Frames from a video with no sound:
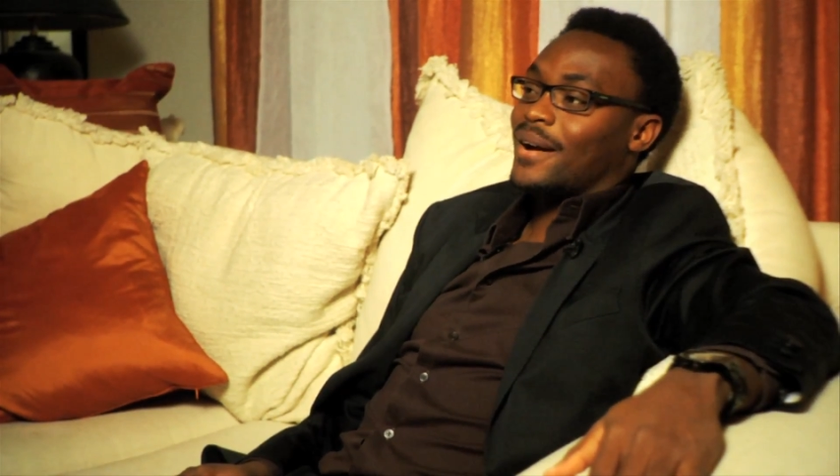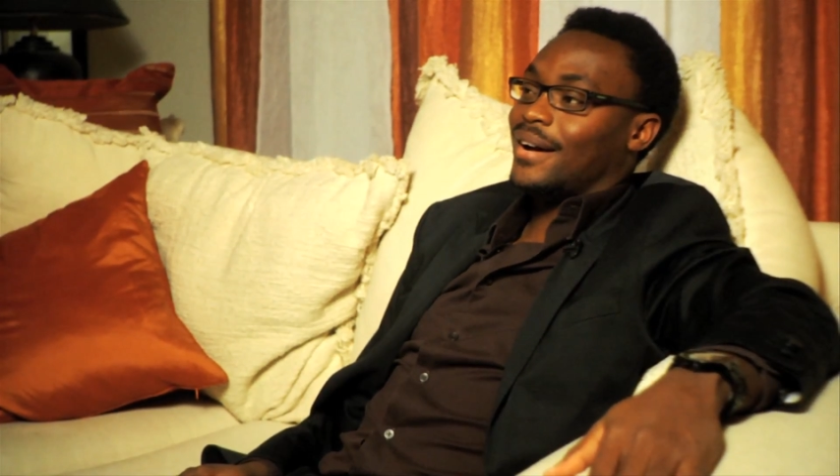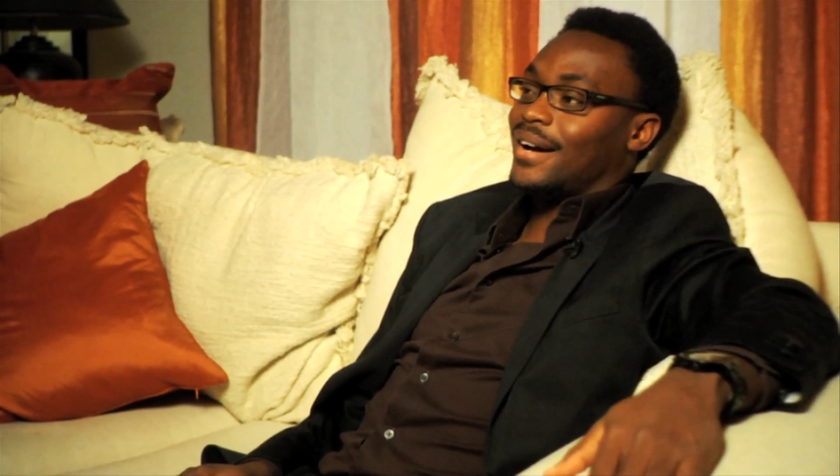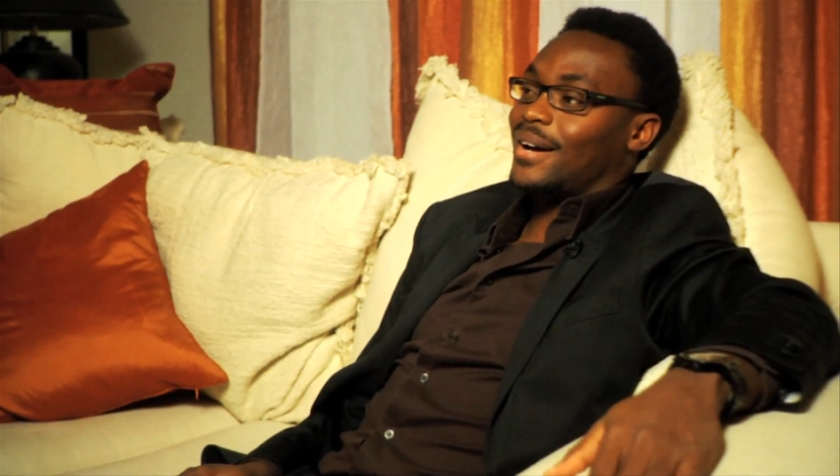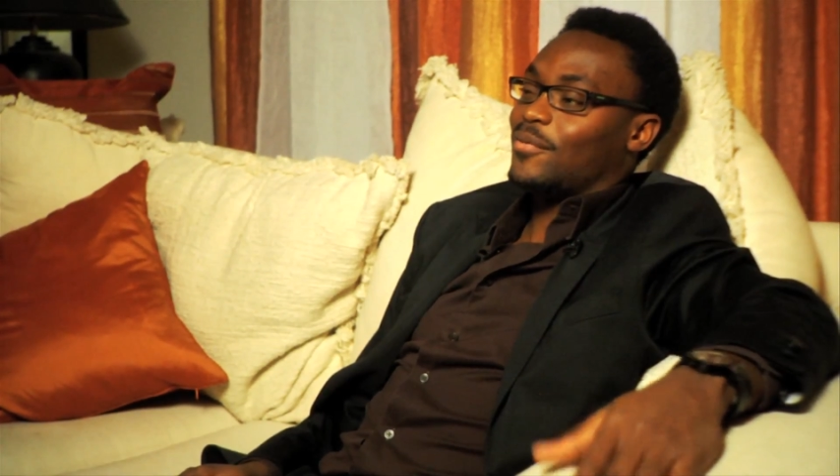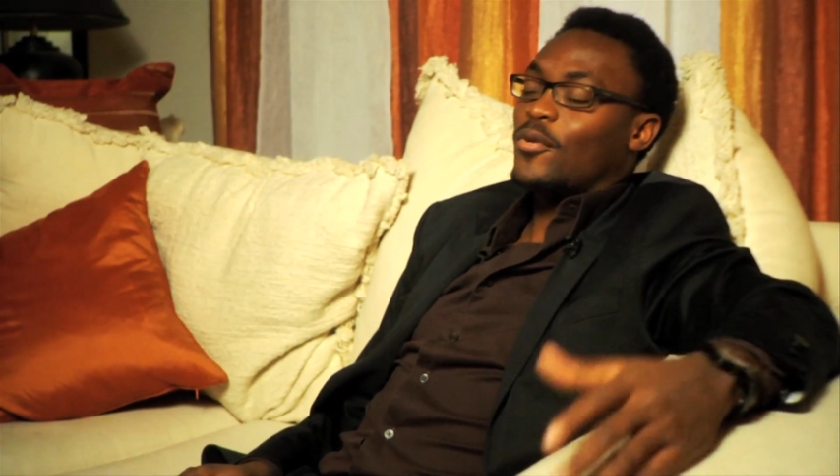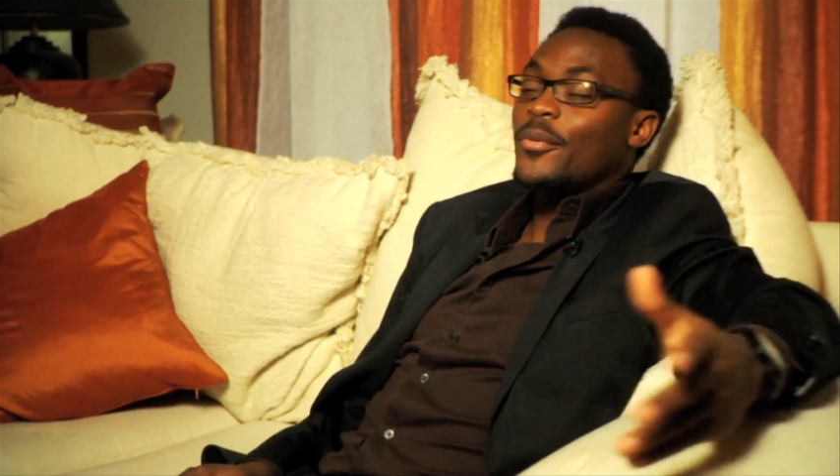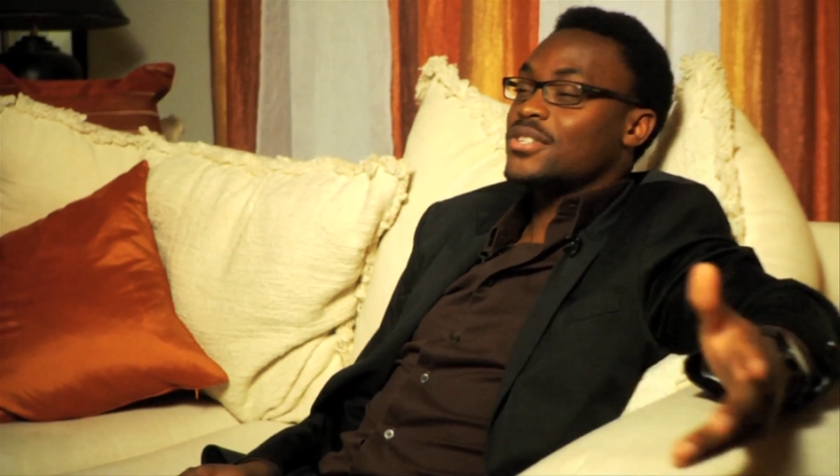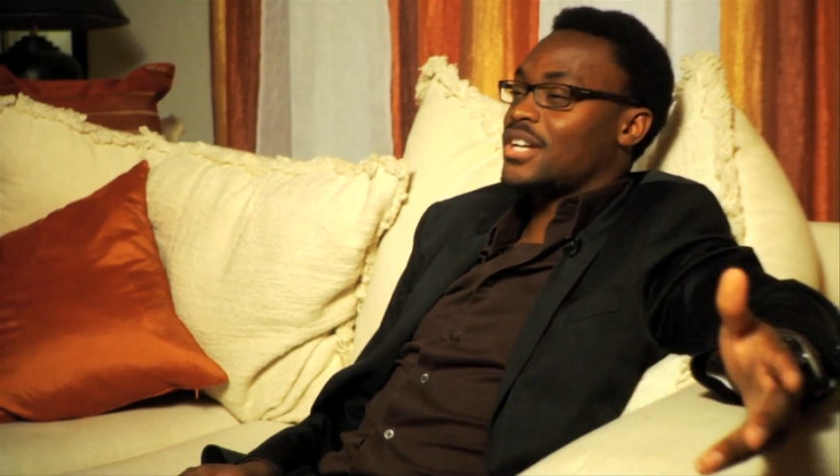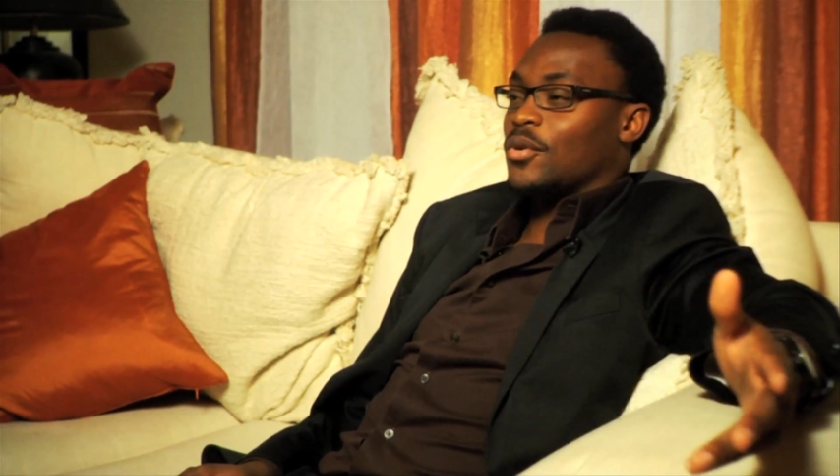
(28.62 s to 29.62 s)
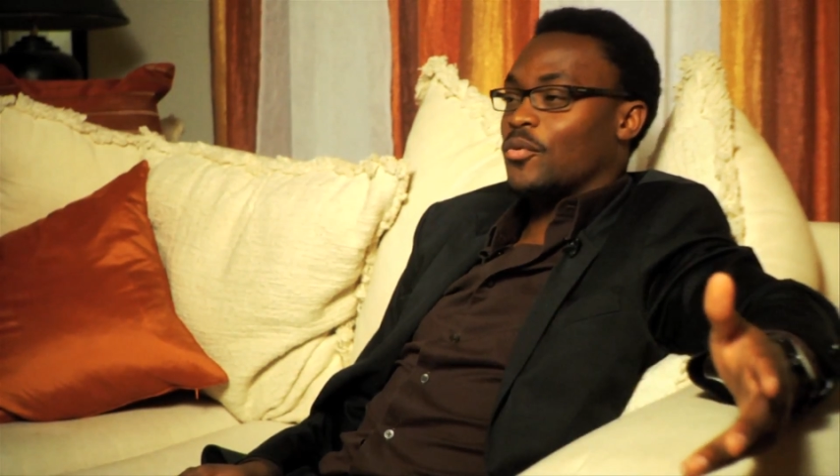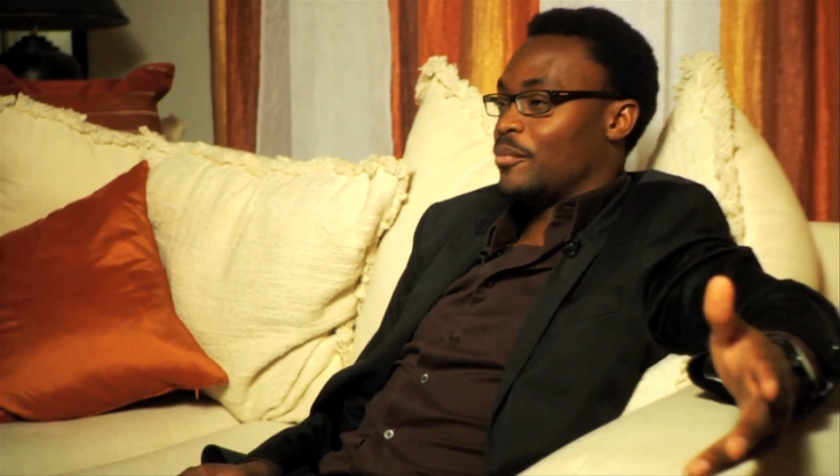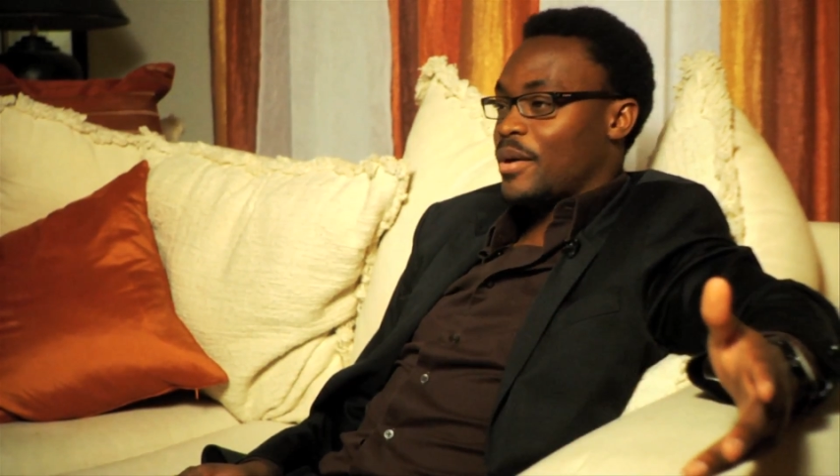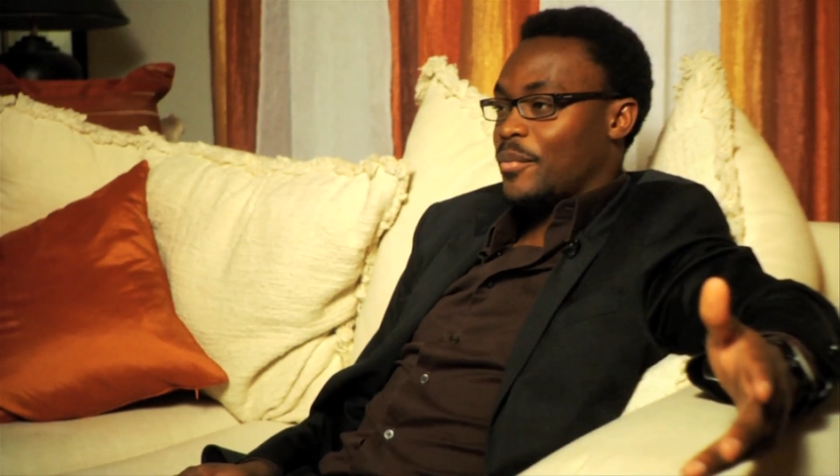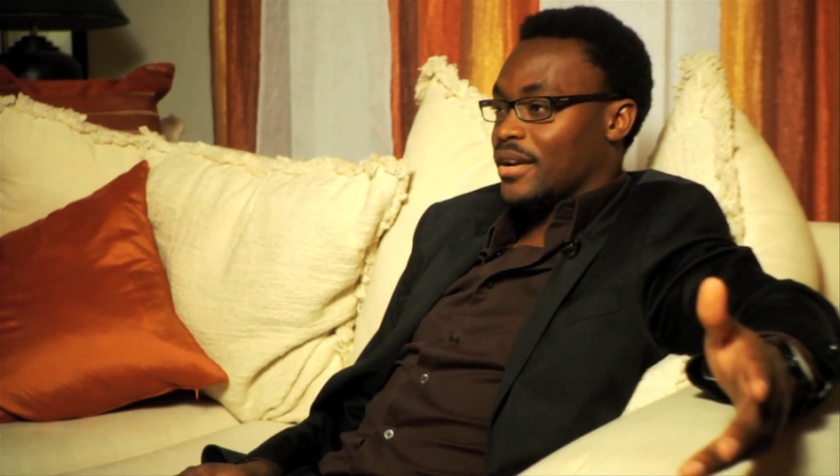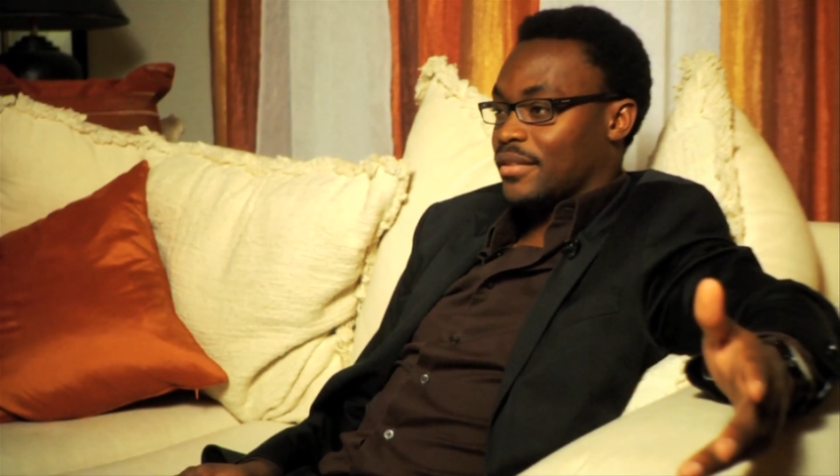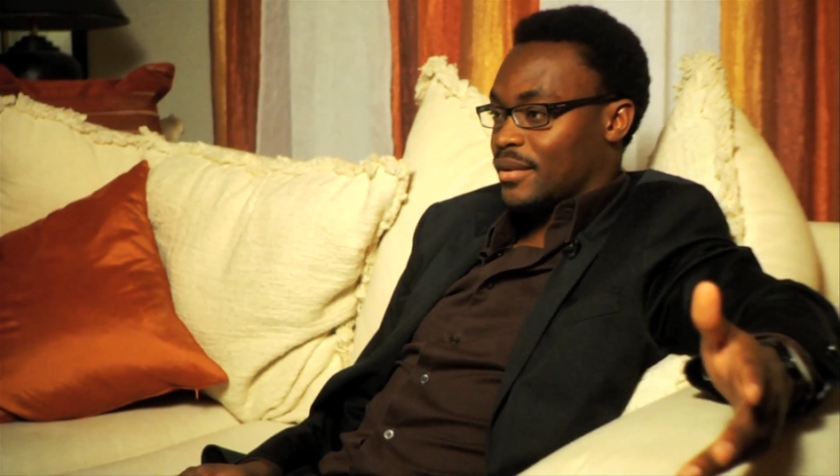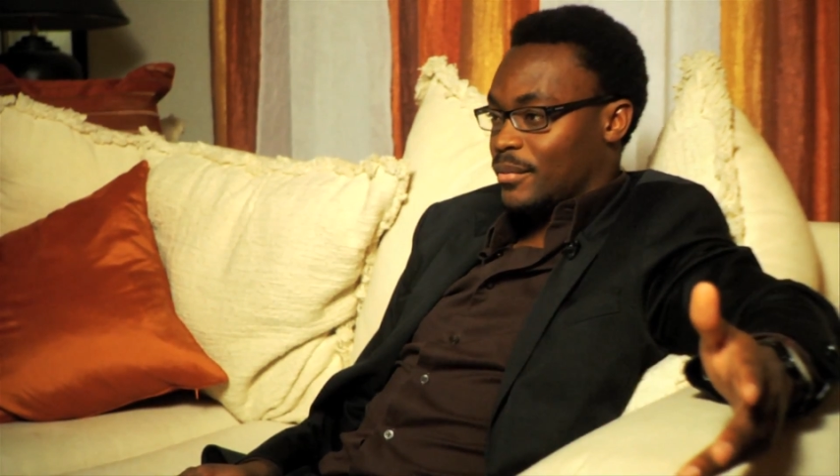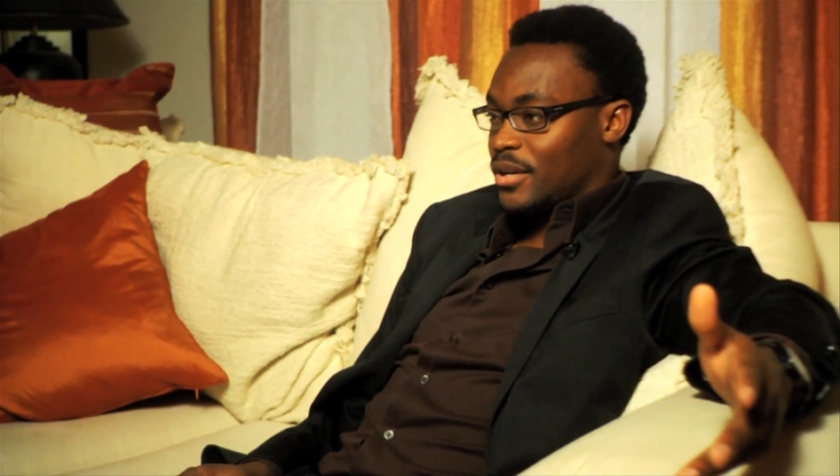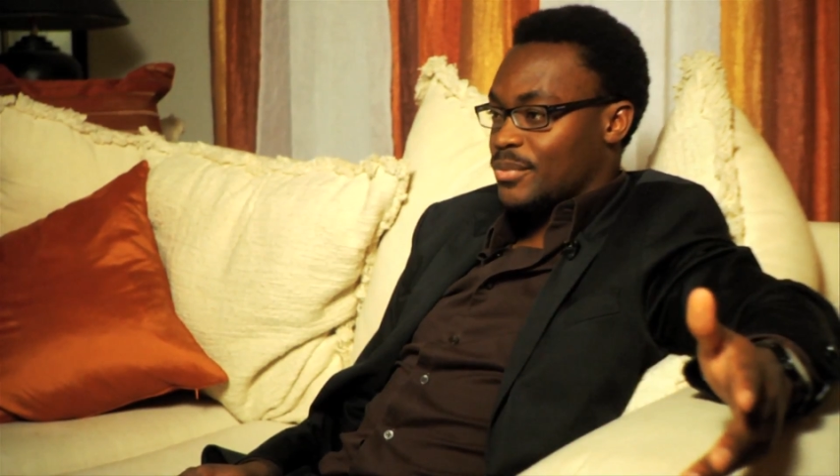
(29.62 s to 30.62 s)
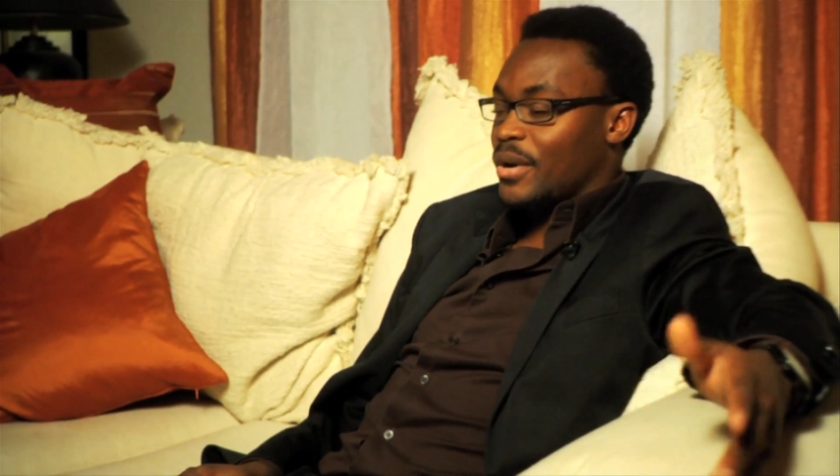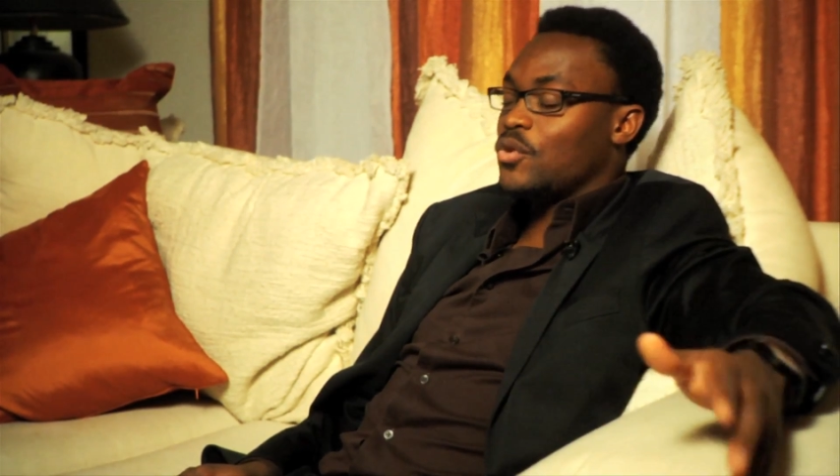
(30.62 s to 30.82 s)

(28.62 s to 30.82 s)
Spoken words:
4 months, I don't remember anything much,